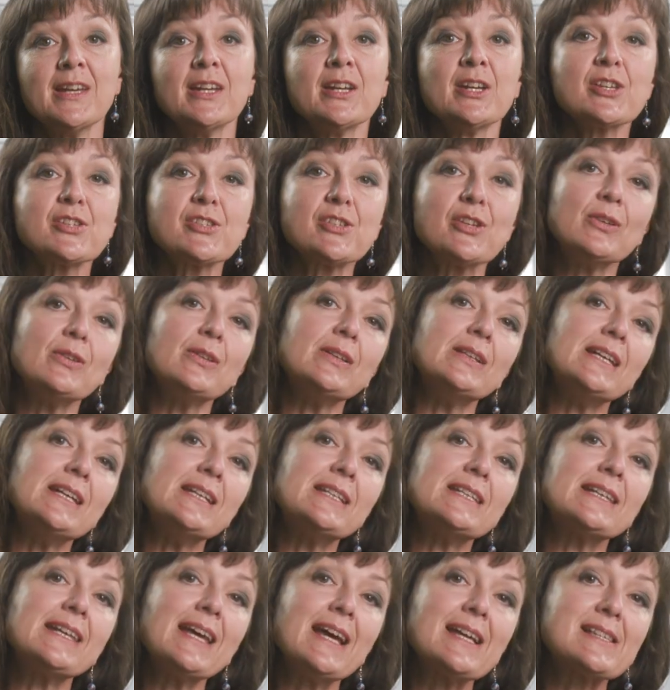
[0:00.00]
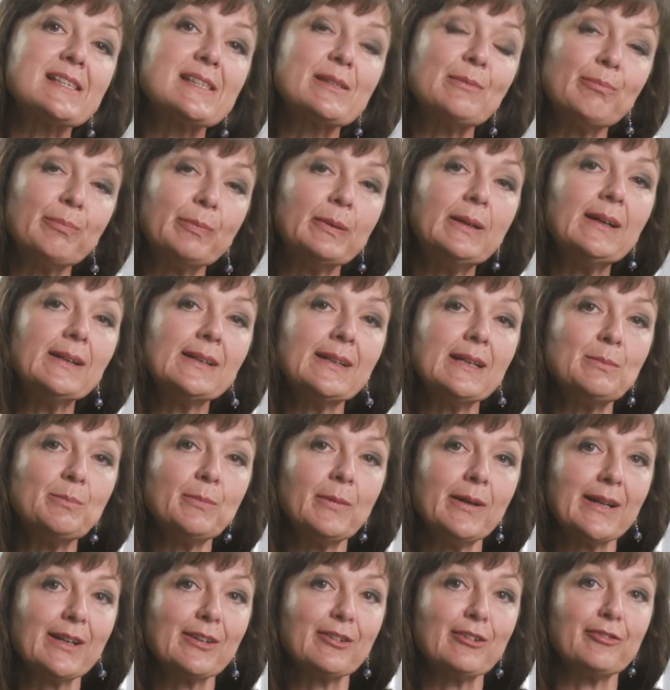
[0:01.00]
So you need to get some plug-in
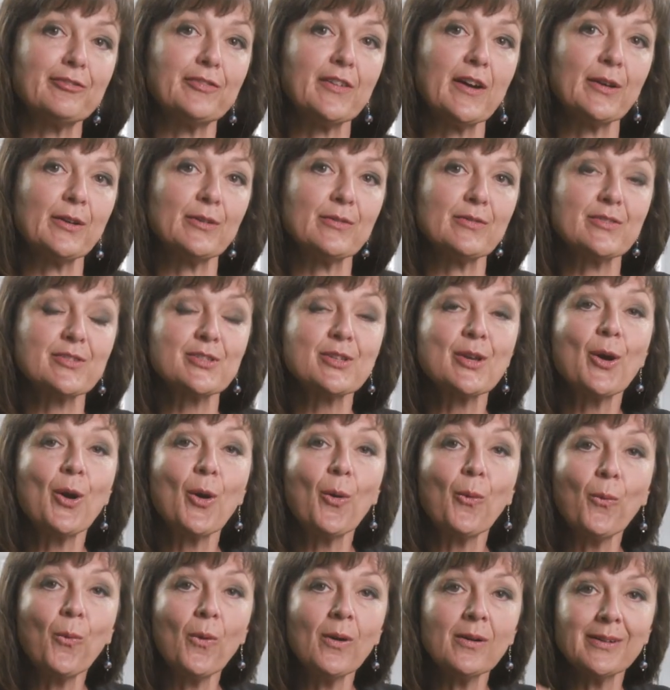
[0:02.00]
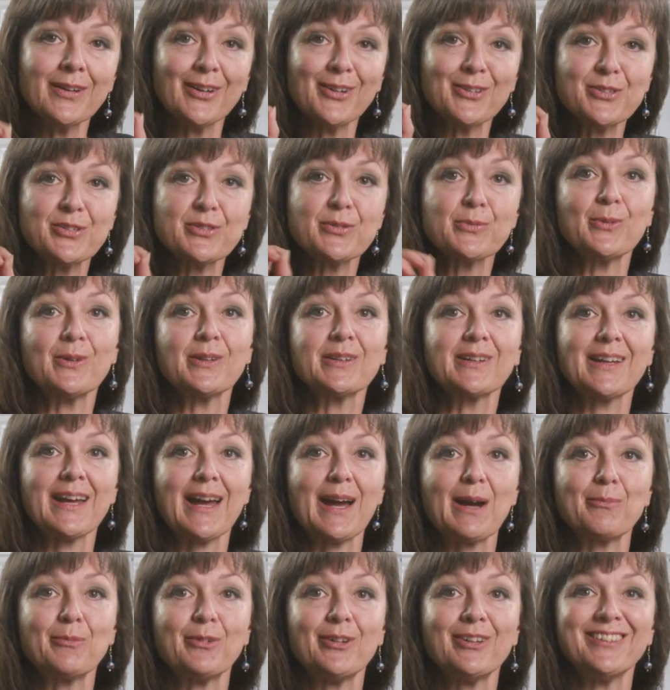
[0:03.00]
microphones. One goes to one
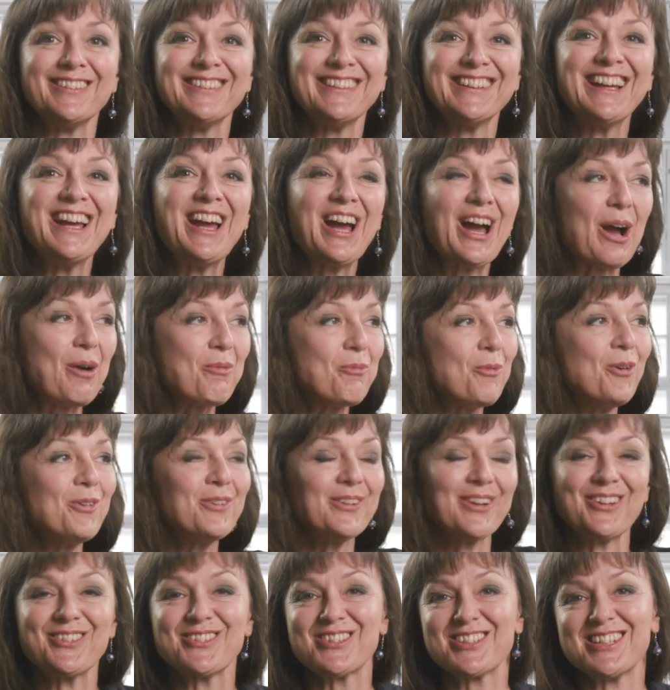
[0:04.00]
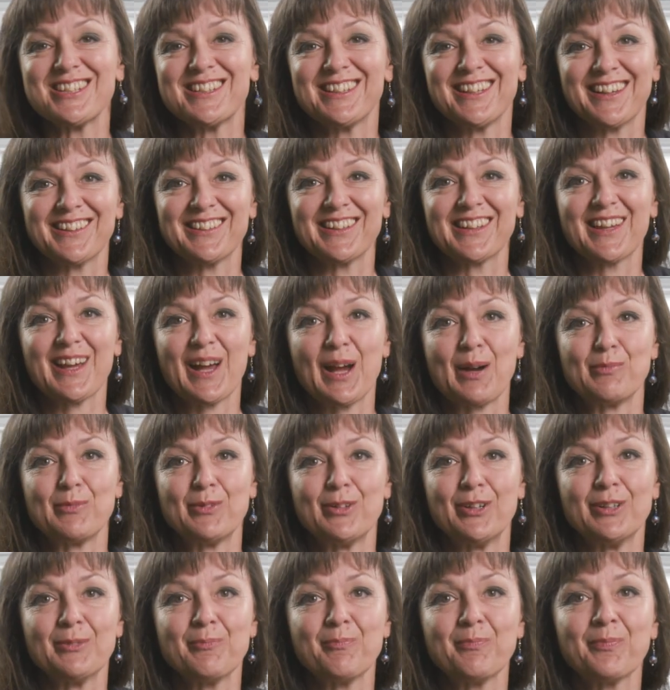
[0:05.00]
camera and one goes to the other
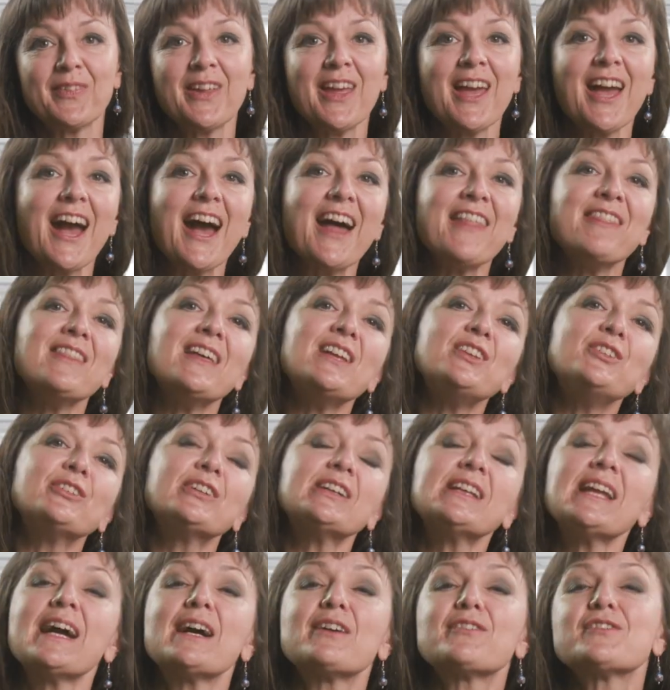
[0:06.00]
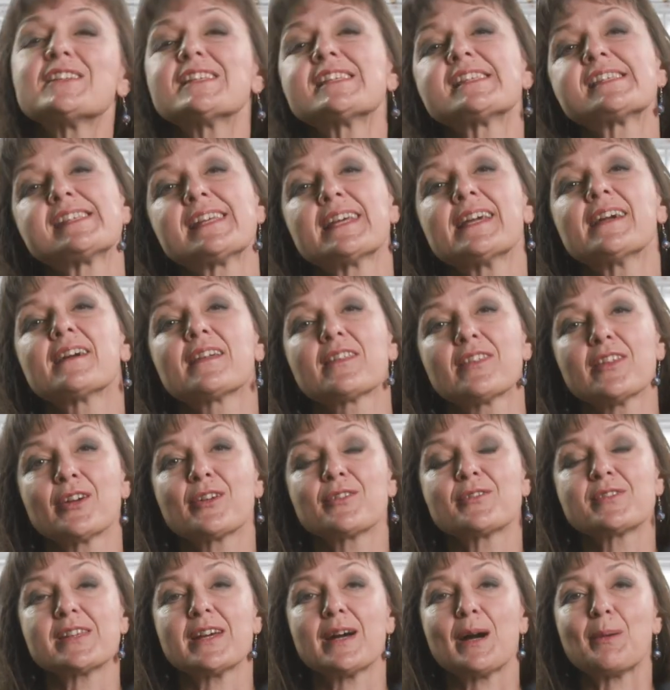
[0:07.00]
camera. And then you're going to have to sync
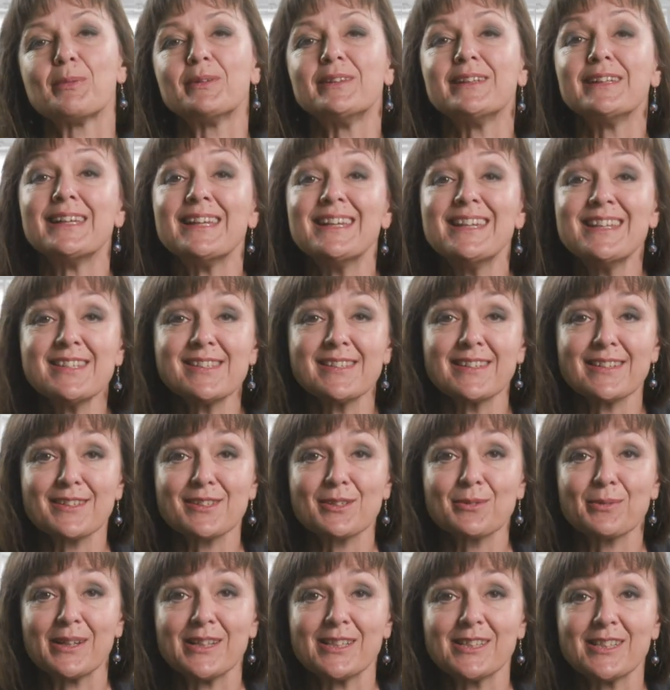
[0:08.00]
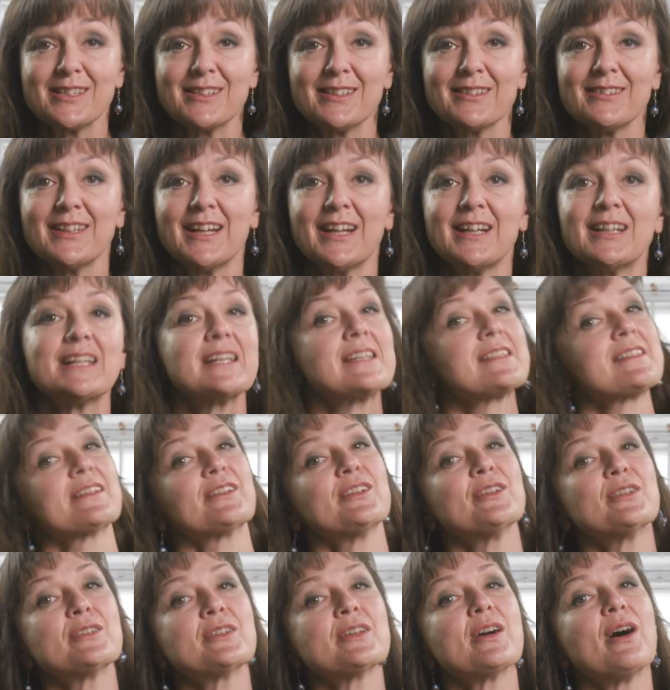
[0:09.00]
those up. And the easiest way to do that is a
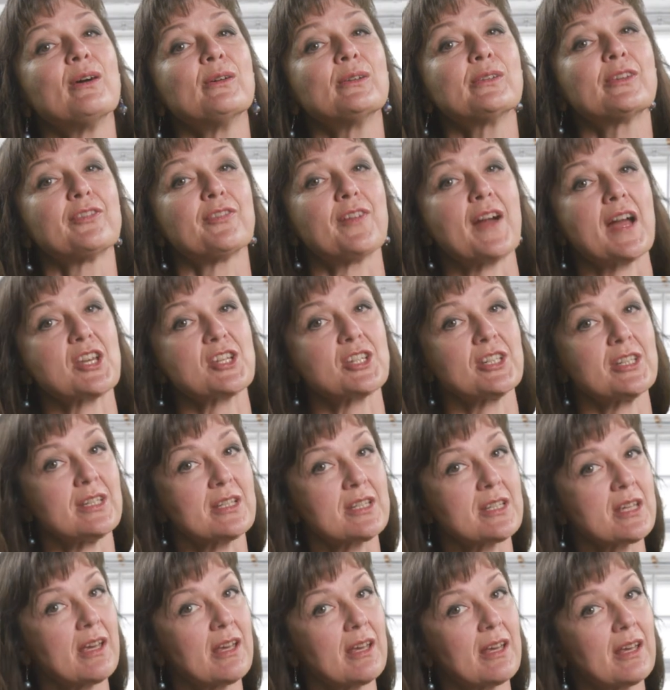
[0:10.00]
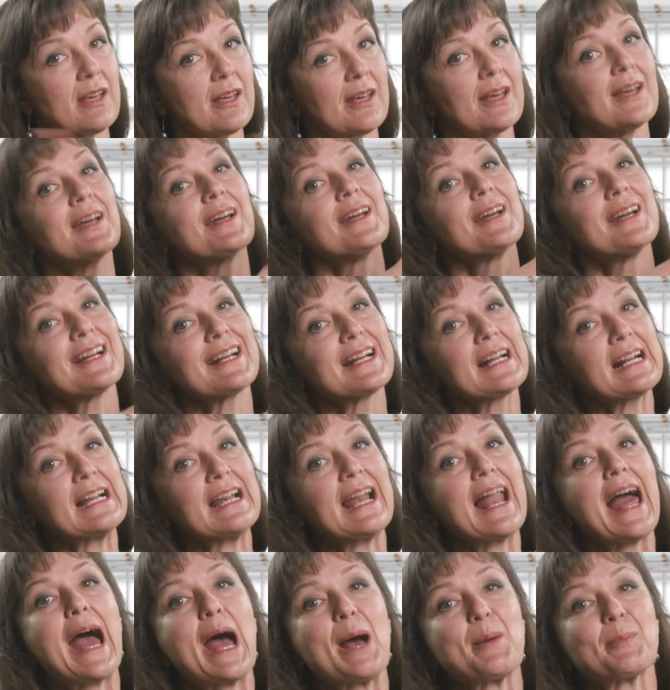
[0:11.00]
good old-fashioned
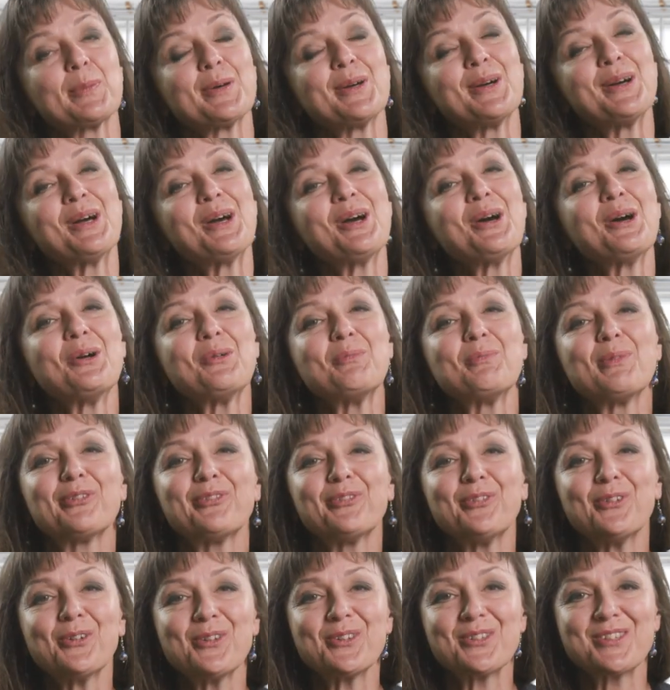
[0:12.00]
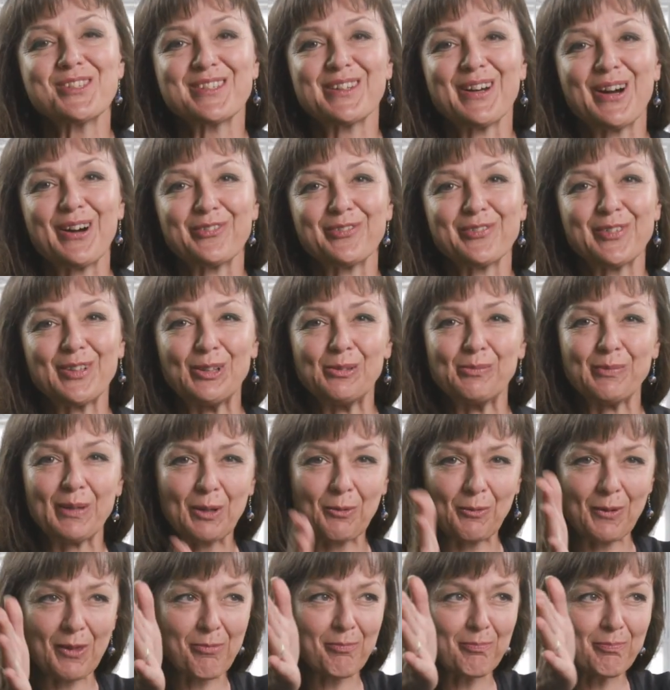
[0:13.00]
clap before you start filming
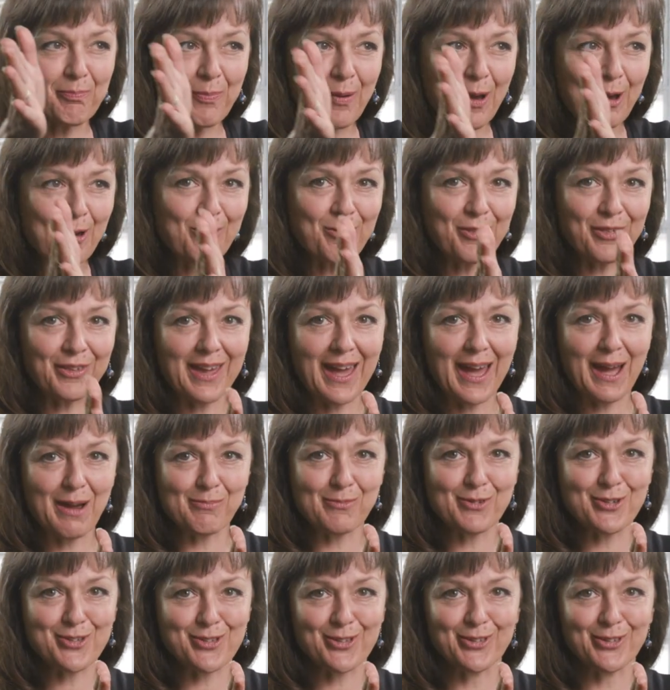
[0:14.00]
with both cameras